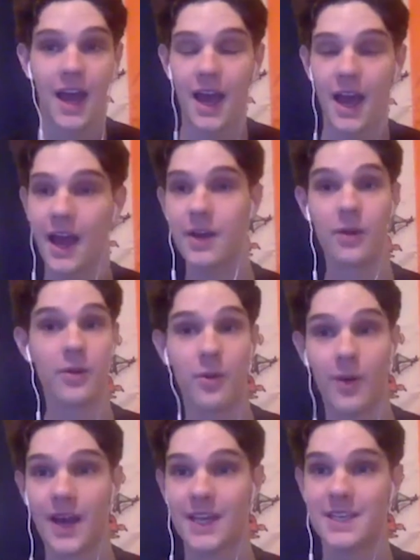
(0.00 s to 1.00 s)
I don't know
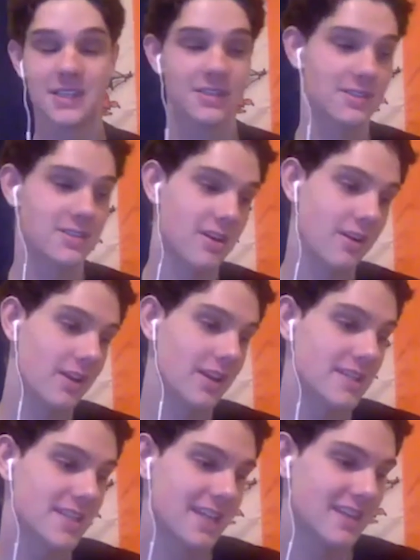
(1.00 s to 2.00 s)
why he's still starting.
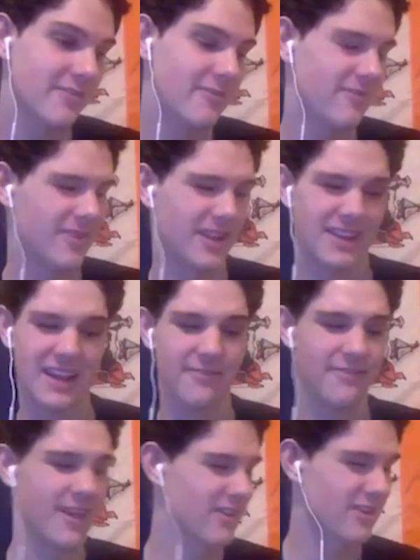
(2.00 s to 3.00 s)
He's got that
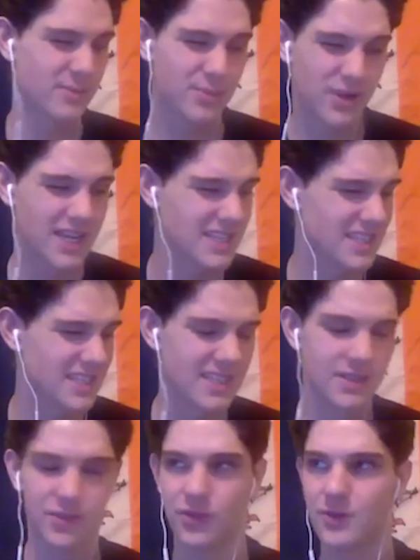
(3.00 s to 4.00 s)
veteran presence.
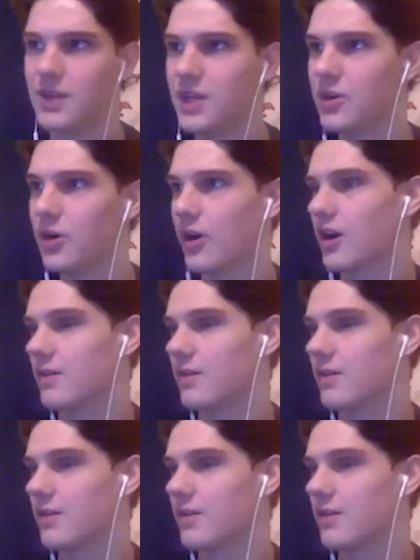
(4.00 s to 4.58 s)
He's from New York.